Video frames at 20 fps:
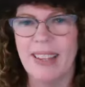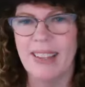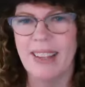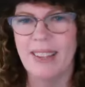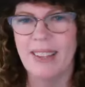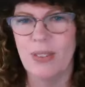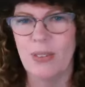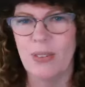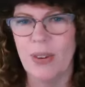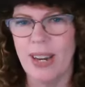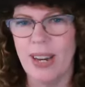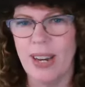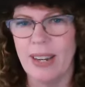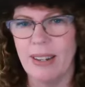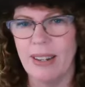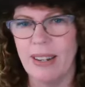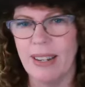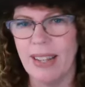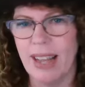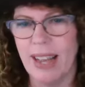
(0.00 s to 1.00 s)
that's great,
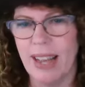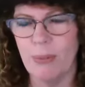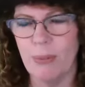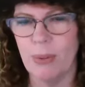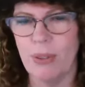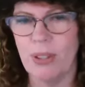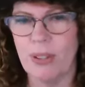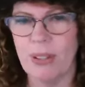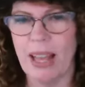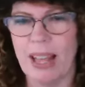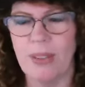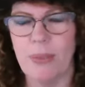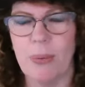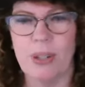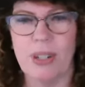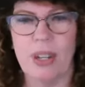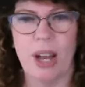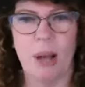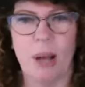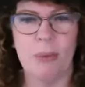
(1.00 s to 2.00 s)
and that's
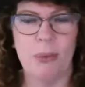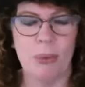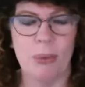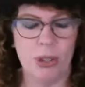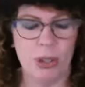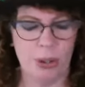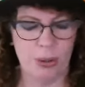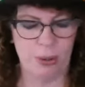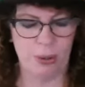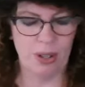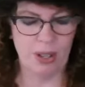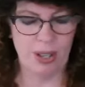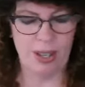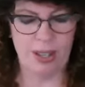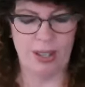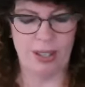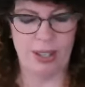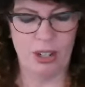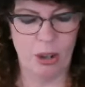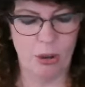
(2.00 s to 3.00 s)
what comes when
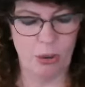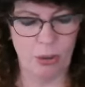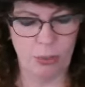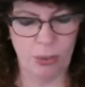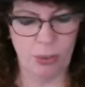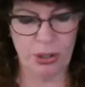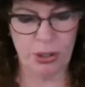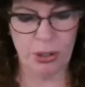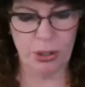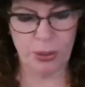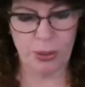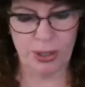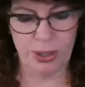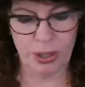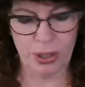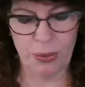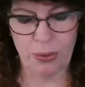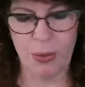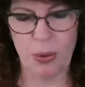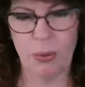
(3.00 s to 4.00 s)
when you're doing
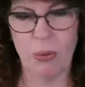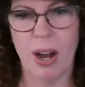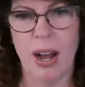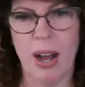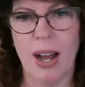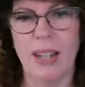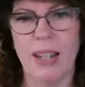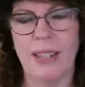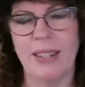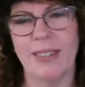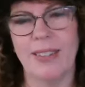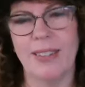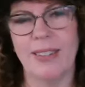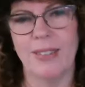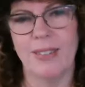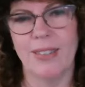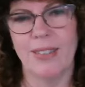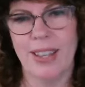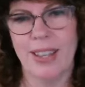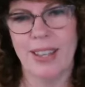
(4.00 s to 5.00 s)
this for a while and
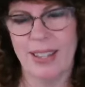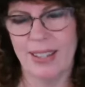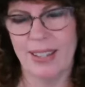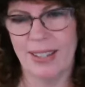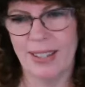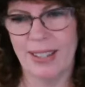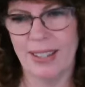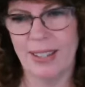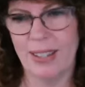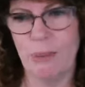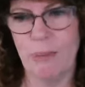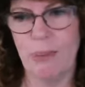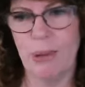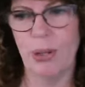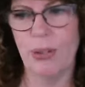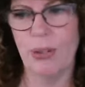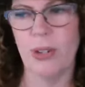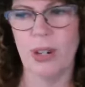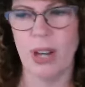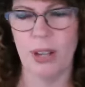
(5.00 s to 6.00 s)
you
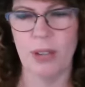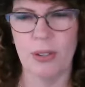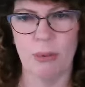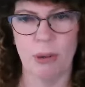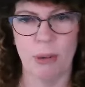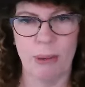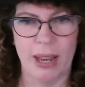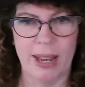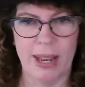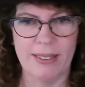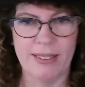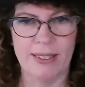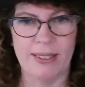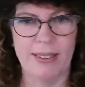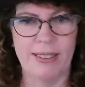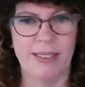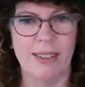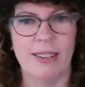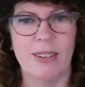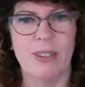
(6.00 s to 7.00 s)
build your customer base
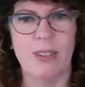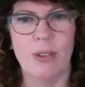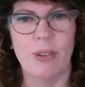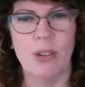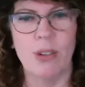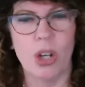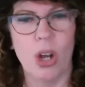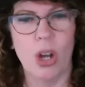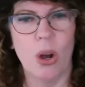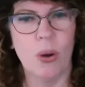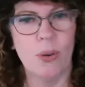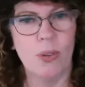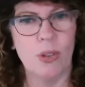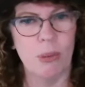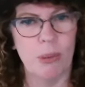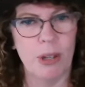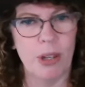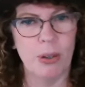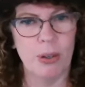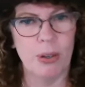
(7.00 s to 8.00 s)
and do shows. I
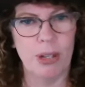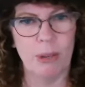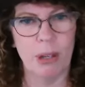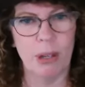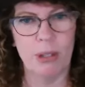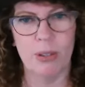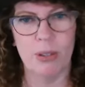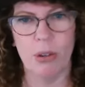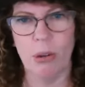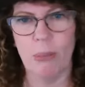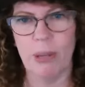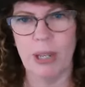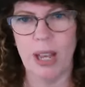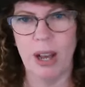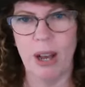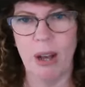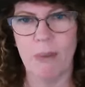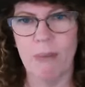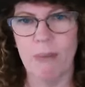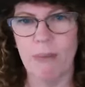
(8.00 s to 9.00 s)
mean, you sort of
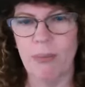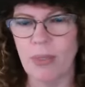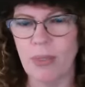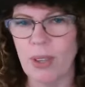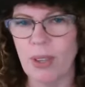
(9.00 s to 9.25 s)
become